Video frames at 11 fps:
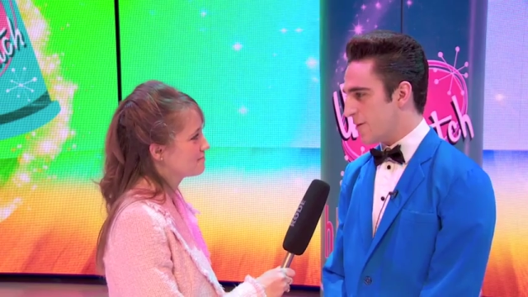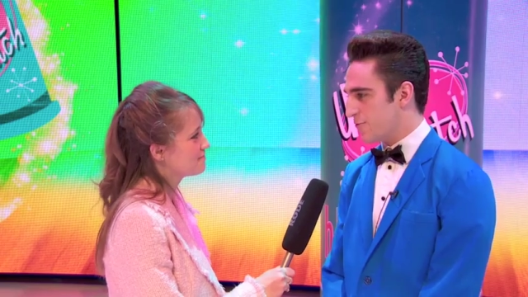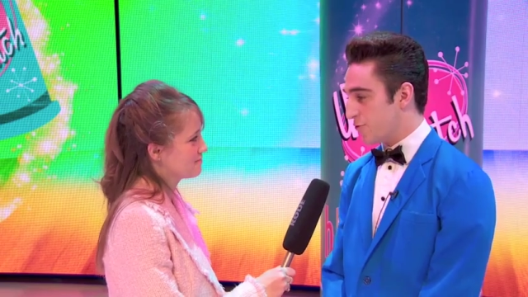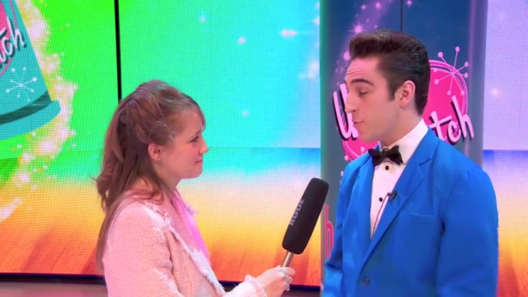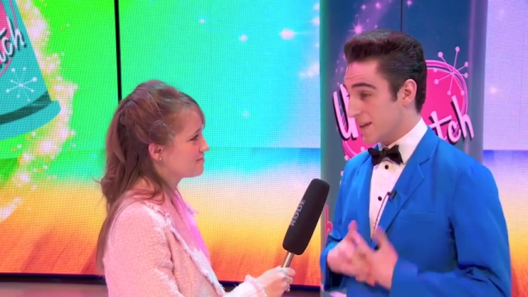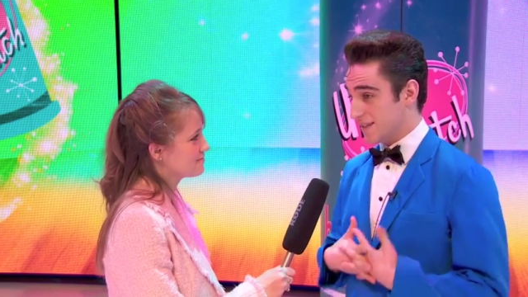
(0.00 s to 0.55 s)

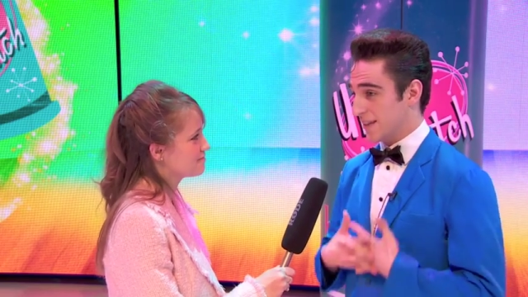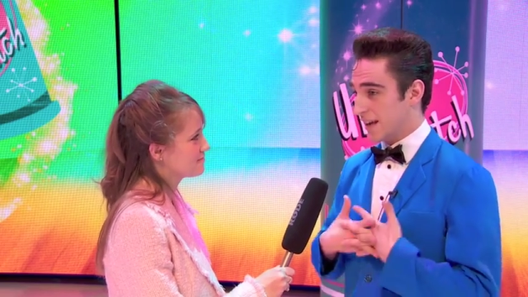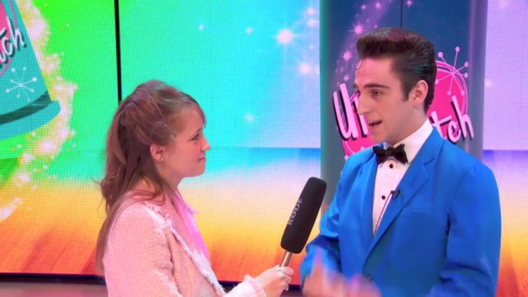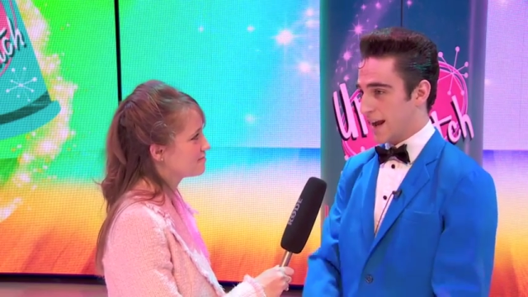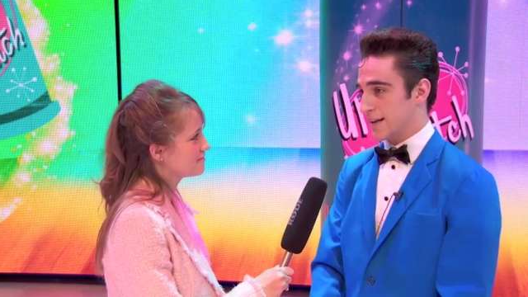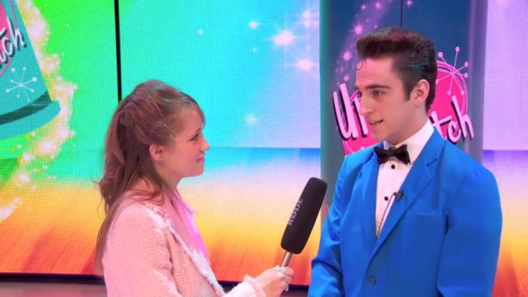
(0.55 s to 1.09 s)
Speaker 1: for my singing
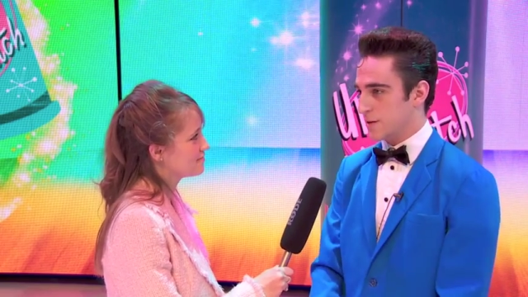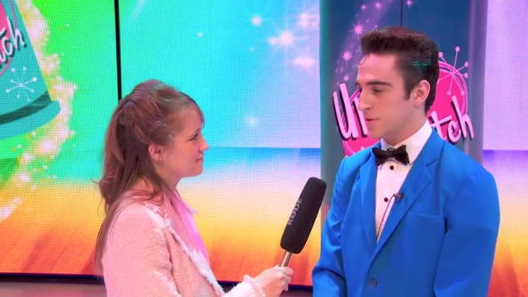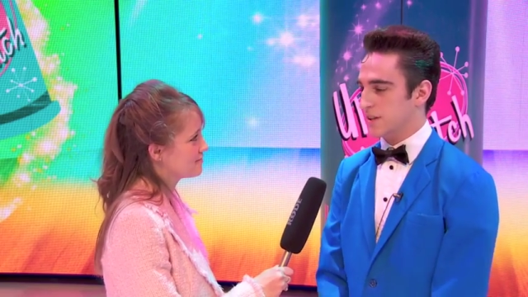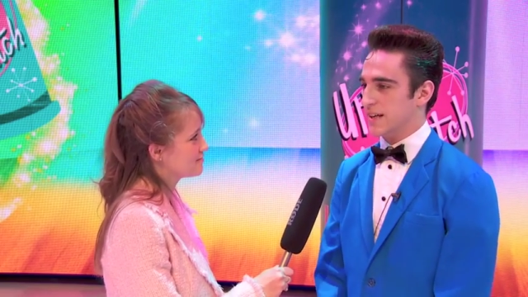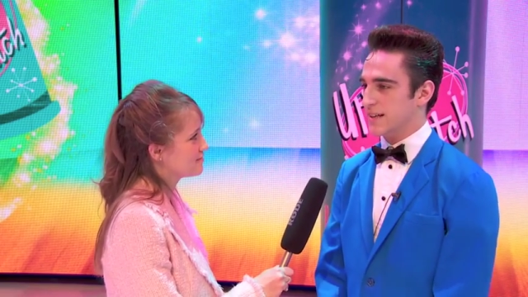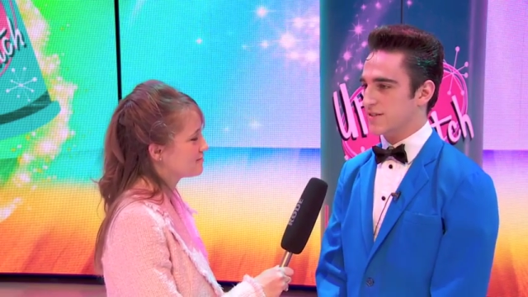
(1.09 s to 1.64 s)
and acting
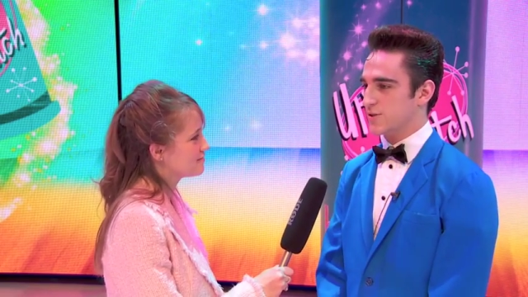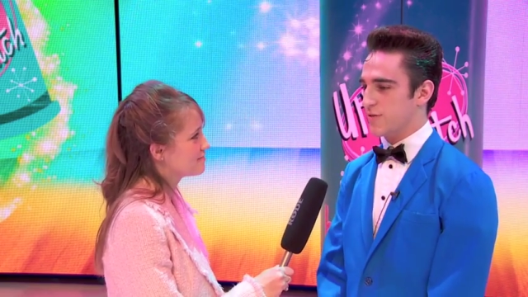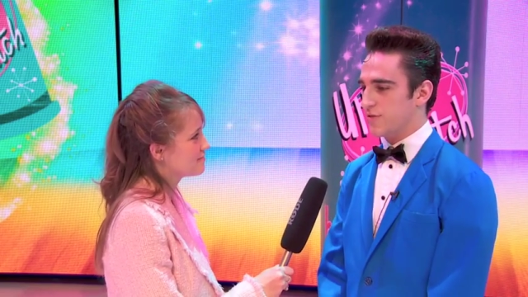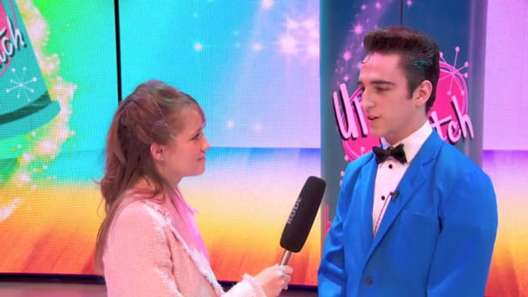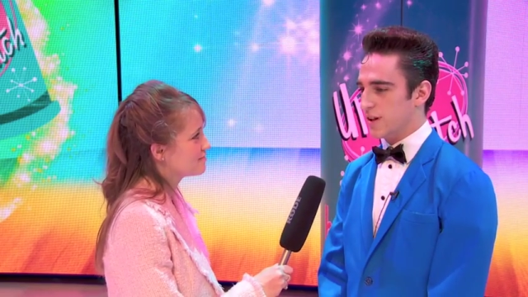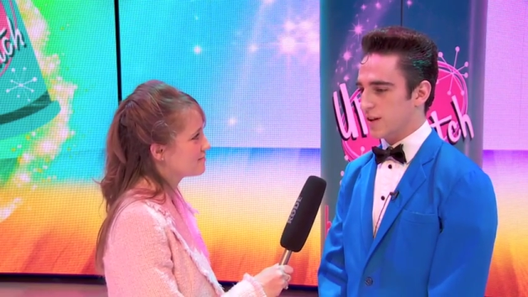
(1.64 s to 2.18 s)
abilities, so I
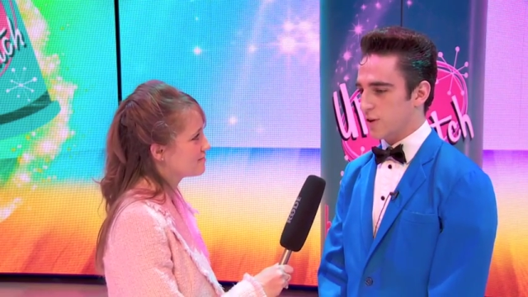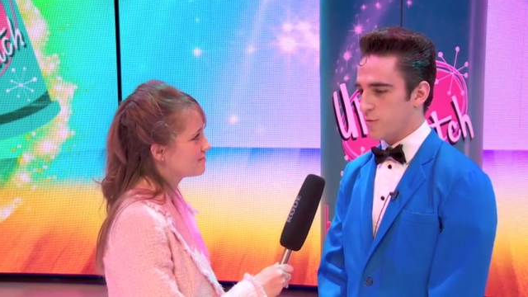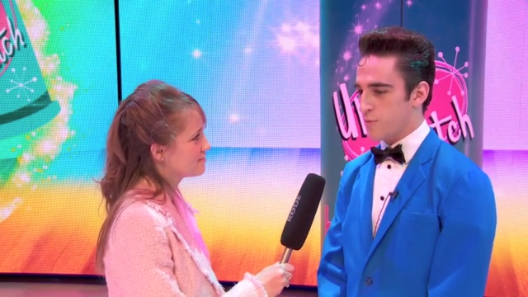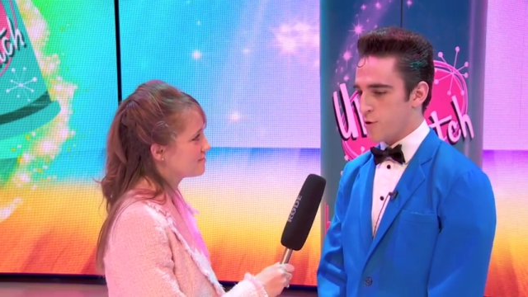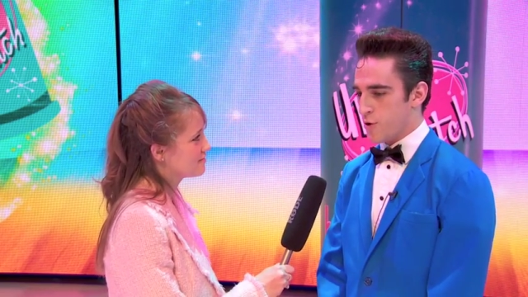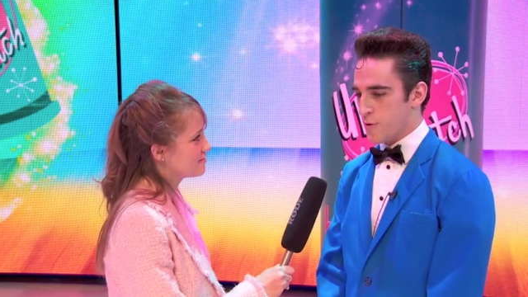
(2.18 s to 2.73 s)
feel a lot
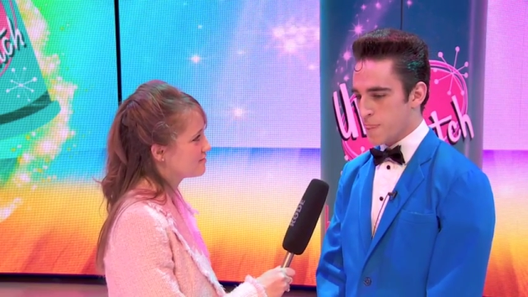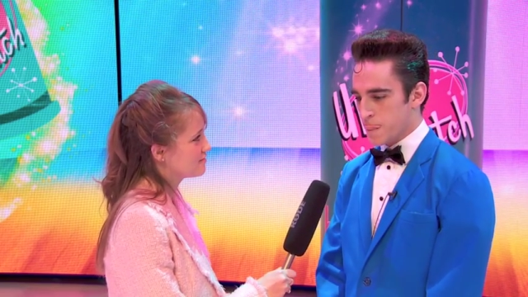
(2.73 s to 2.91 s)
more